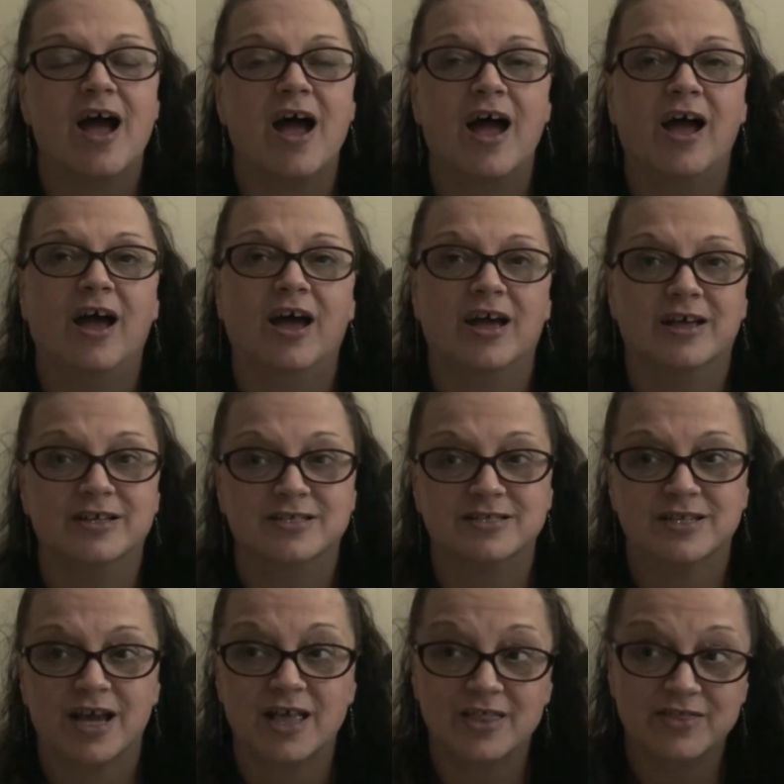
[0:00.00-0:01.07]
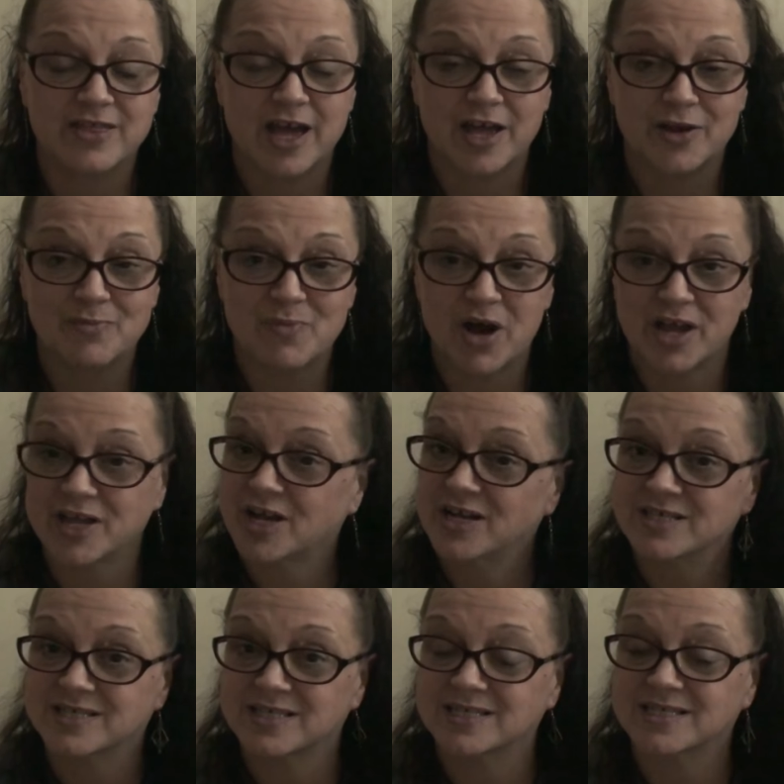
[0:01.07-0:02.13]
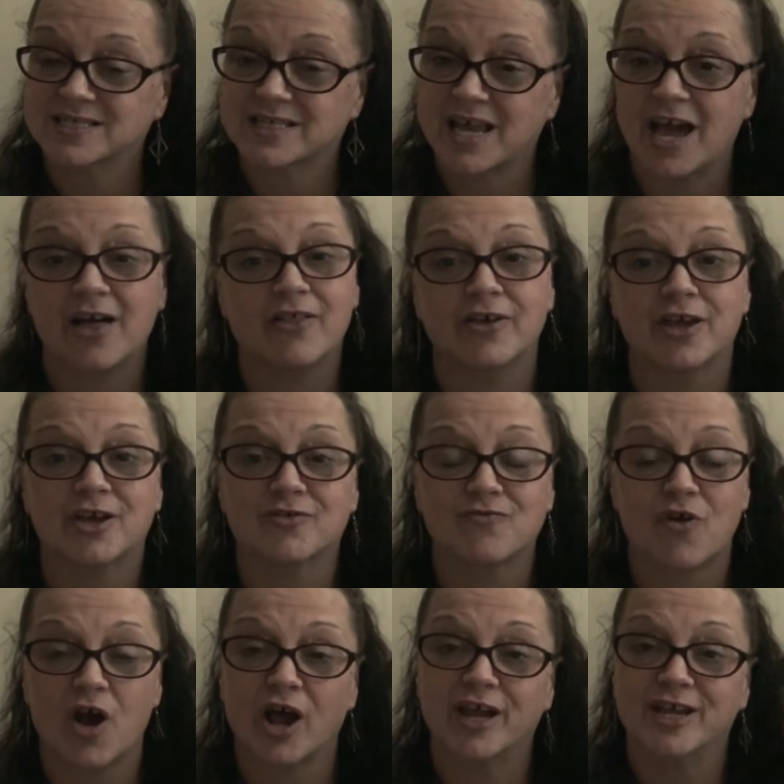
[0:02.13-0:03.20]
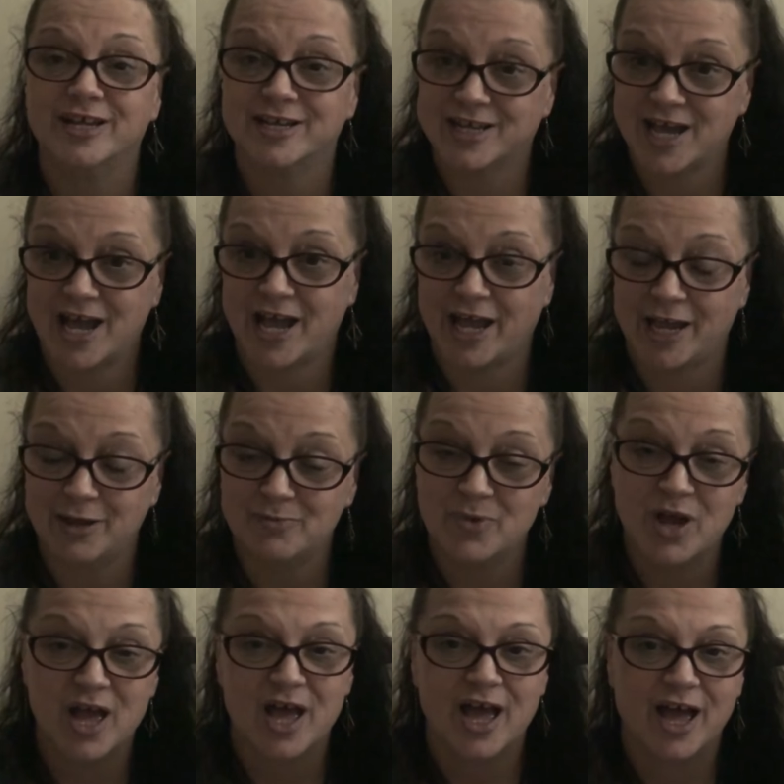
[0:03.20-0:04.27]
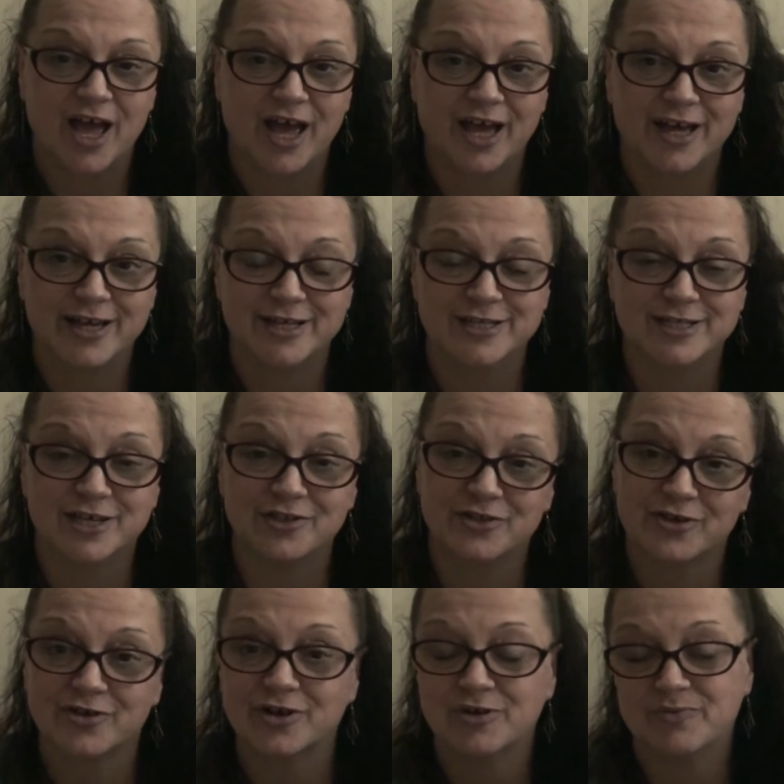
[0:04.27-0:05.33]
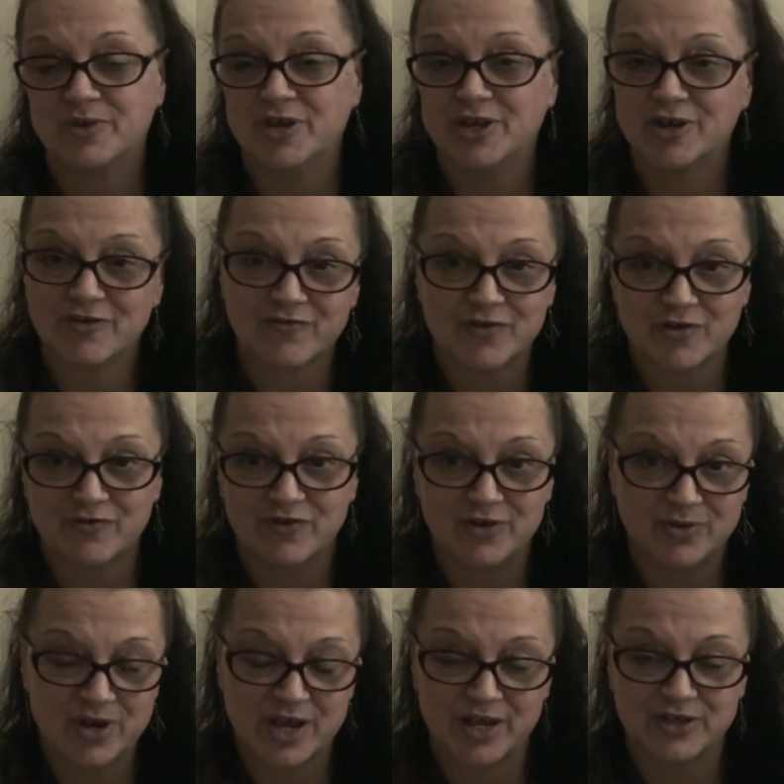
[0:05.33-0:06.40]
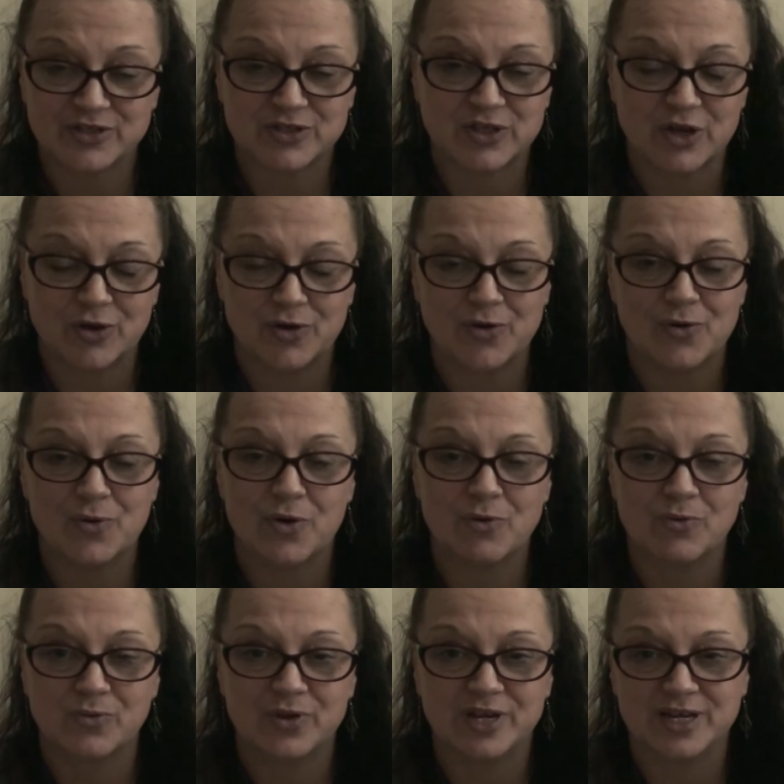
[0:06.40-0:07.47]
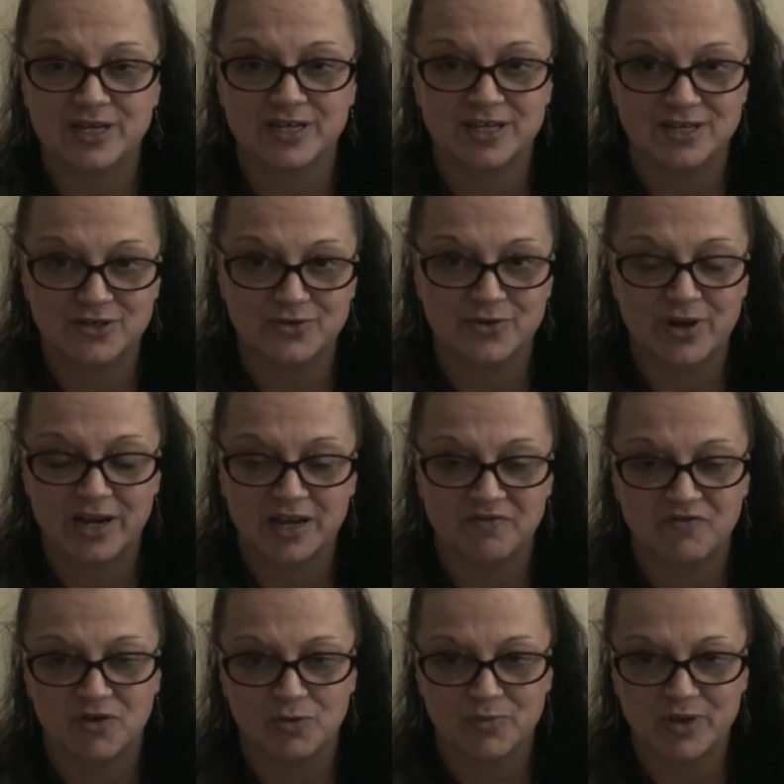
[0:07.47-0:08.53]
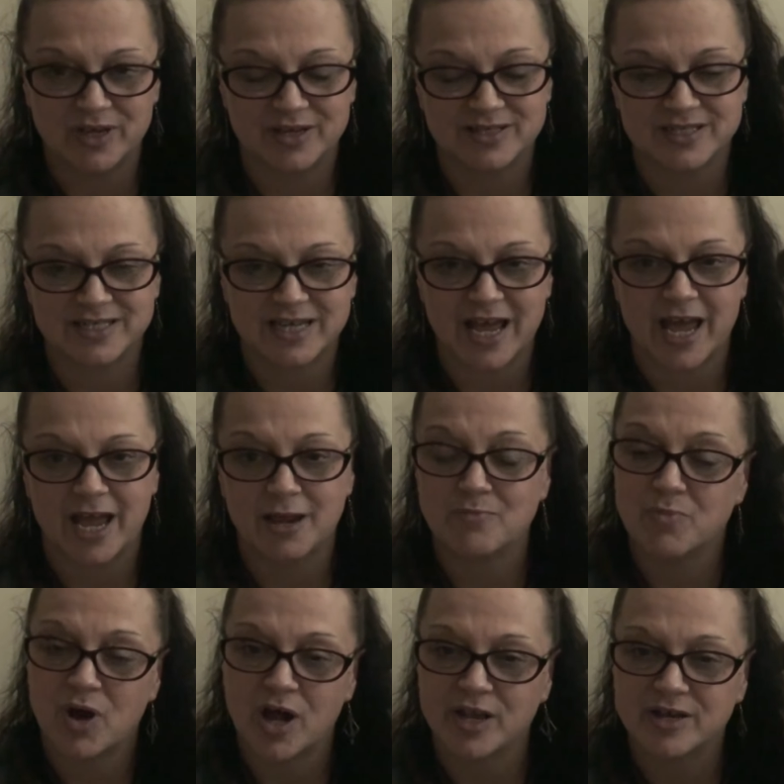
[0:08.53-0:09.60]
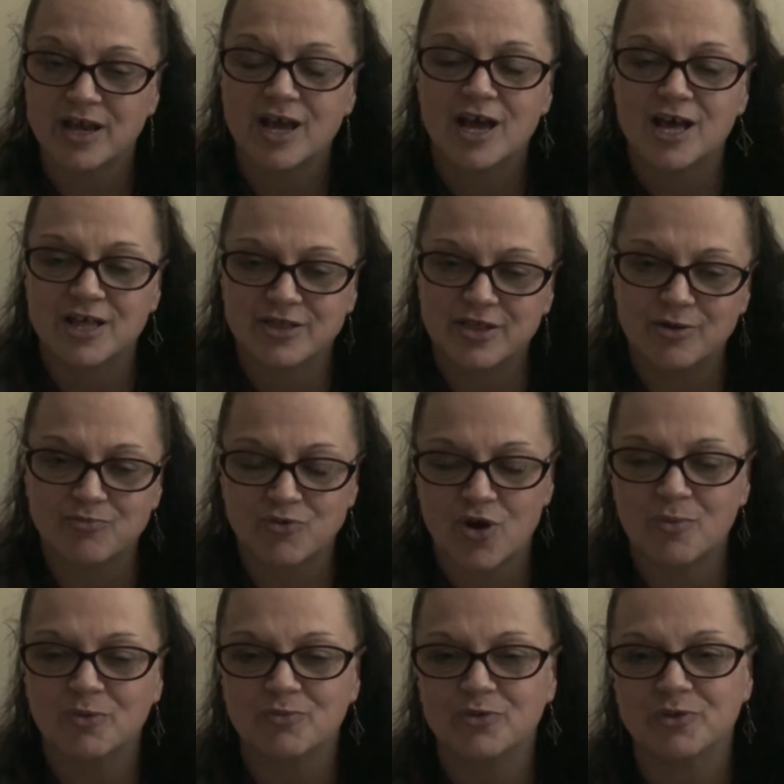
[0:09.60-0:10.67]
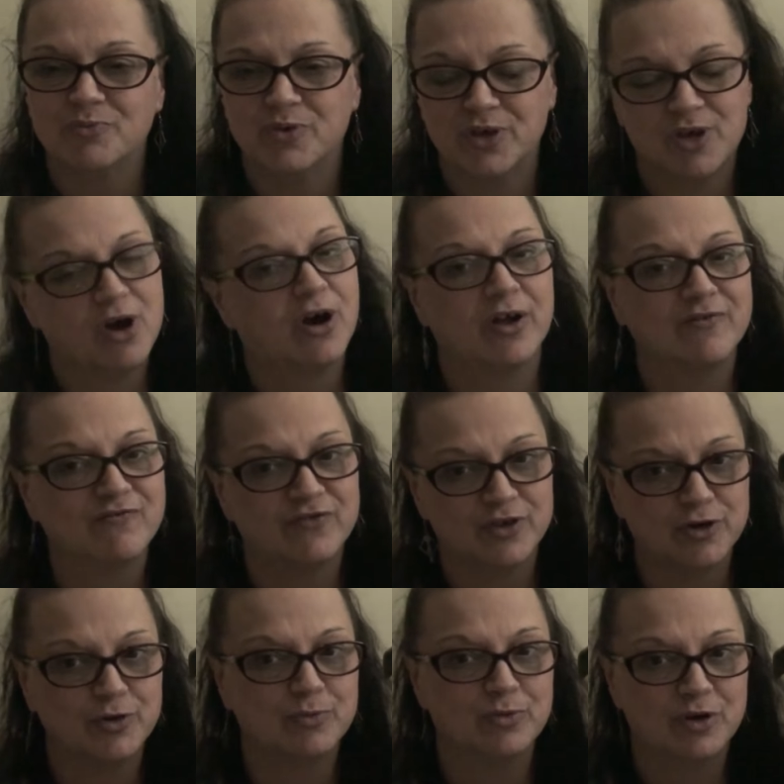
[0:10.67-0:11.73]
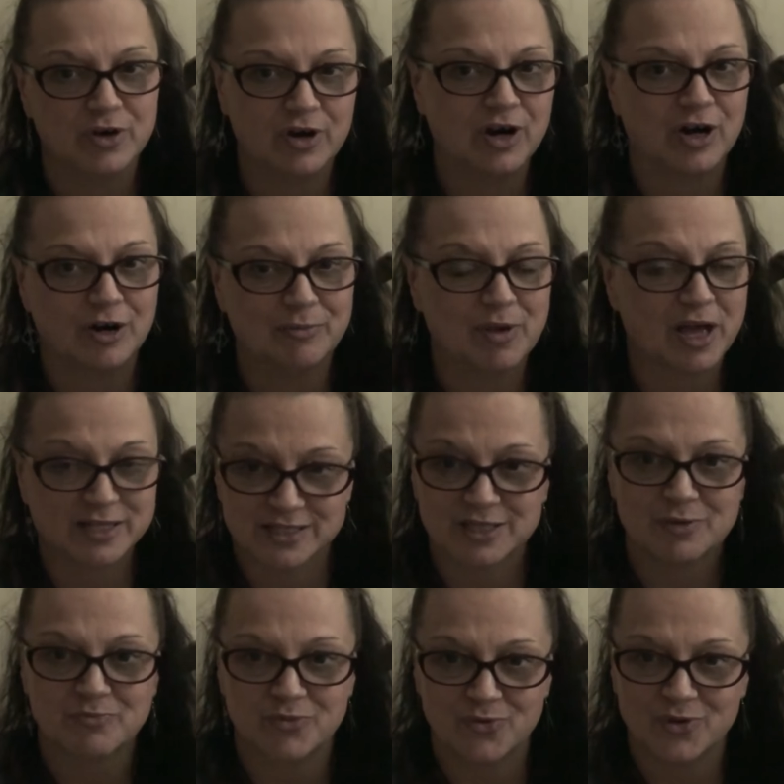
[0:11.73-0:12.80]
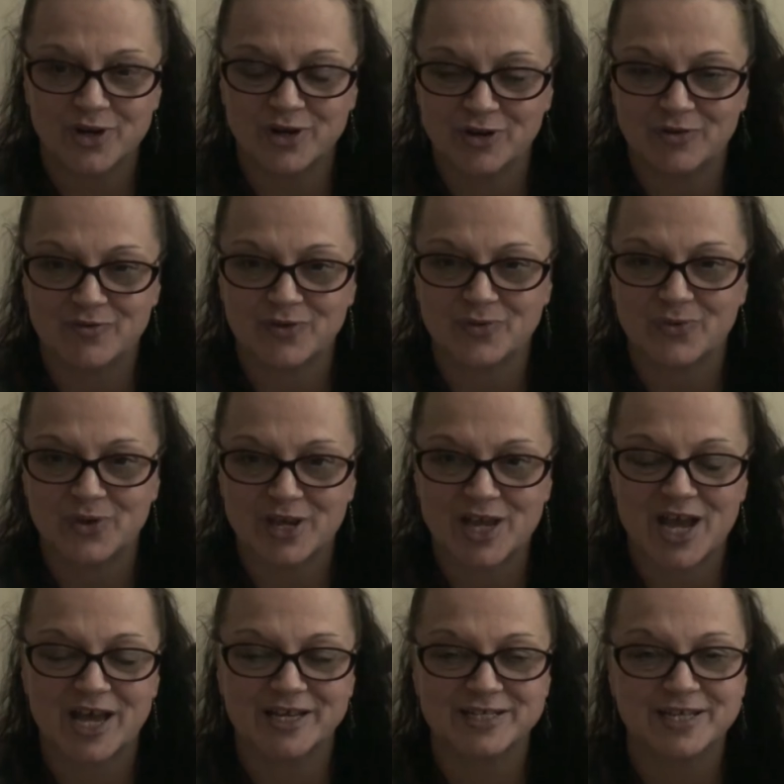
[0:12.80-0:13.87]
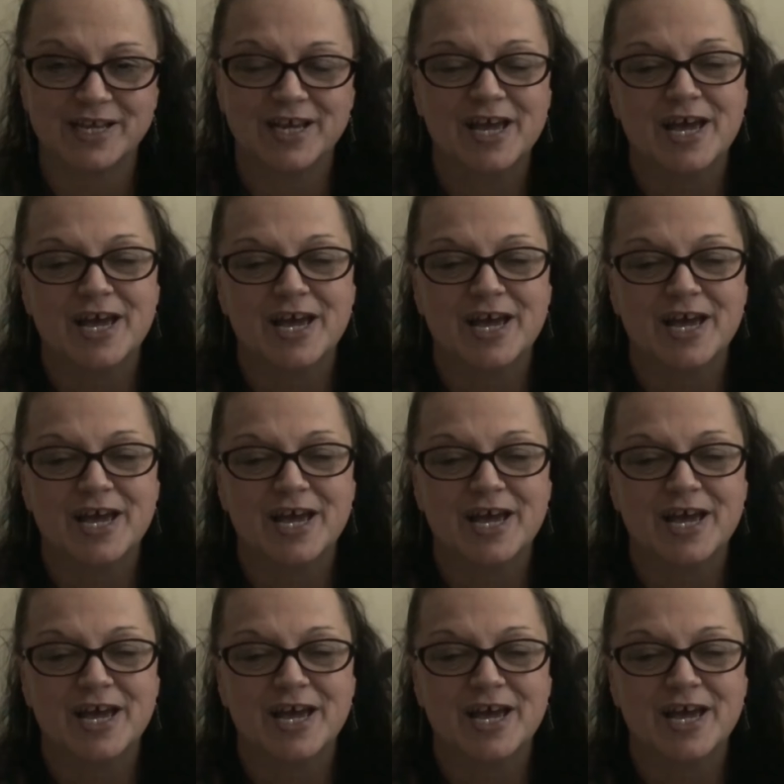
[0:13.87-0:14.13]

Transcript: And then my cousins Kelly and Ryan came, and they're going to be here for a few days, so we didn't do any filming today, but they'll probably be on film um, at some point over the weekend.